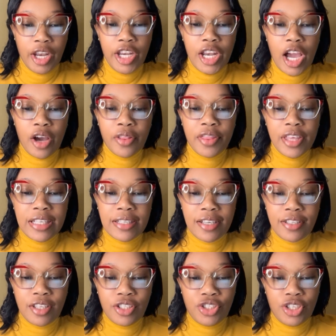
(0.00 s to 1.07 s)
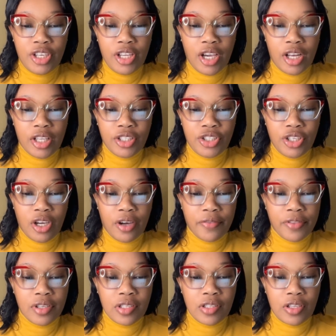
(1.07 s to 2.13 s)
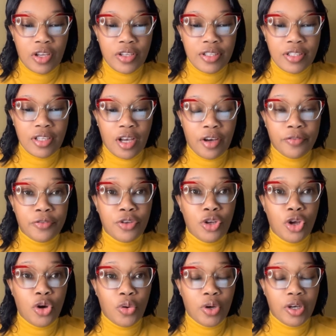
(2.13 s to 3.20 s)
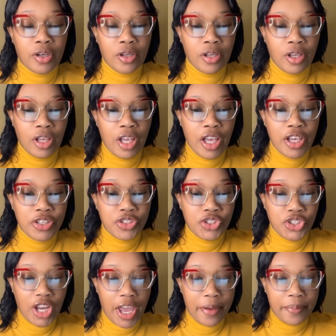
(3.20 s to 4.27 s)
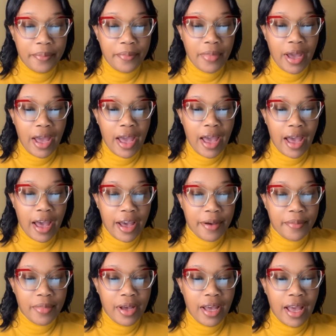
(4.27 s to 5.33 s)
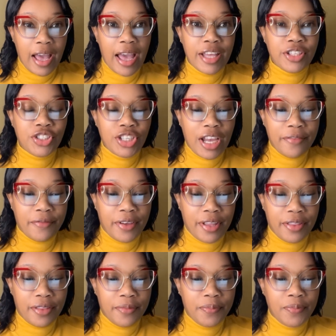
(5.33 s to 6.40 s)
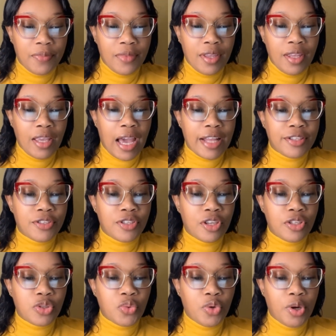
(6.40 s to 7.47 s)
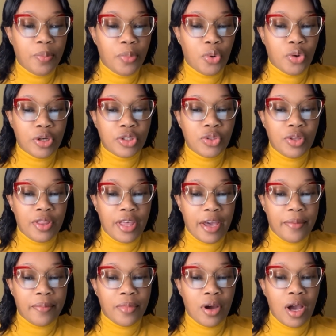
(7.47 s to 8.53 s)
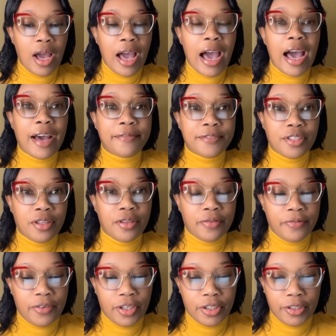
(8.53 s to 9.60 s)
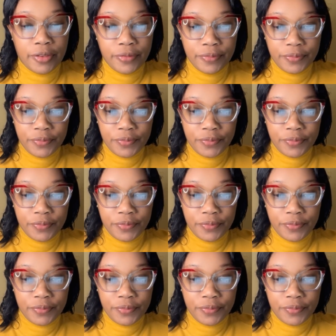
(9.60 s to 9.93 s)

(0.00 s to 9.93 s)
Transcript: Now this is the genealogy of the sons of Noah, Shem, Ham, and Japheth, and sons were born to them after the flood.